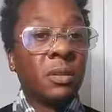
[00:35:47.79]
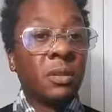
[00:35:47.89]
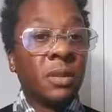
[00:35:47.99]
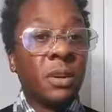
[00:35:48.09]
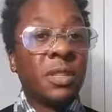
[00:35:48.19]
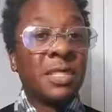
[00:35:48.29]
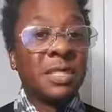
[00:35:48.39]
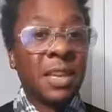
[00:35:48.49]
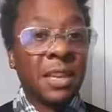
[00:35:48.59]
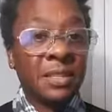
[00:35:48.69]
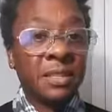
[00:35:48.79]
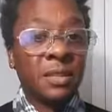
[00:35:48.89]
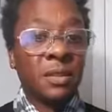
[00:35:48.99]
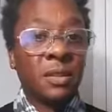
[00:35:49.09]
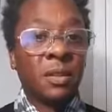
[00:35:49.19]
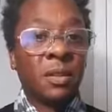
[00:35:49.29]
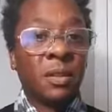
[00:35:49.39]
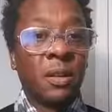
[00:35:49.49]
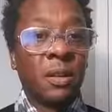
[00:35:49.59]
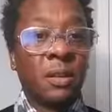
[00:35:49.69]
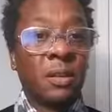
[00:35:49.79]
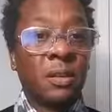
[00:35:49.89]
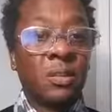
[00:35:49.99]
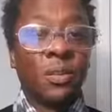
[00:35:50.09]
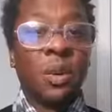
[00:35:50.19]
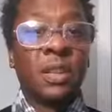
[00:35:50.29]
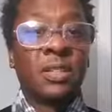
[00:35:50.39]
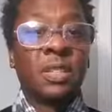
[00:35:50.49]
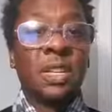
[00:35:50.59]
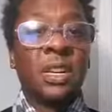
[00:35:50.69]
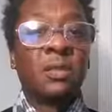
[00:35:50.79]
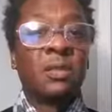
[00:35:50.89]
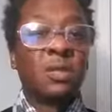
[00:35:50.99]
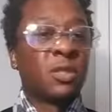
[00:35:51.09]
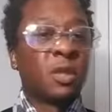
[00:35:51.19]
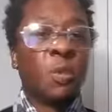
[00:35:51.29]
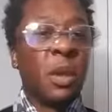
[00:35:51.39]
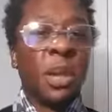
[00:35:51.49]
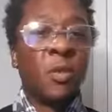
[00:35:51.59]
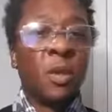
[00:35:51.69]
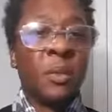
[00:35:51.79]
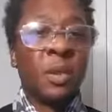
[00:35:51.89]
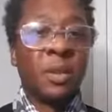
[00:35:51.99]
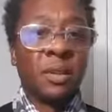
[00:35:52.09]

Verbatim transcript: good sense spread his seed to so many women?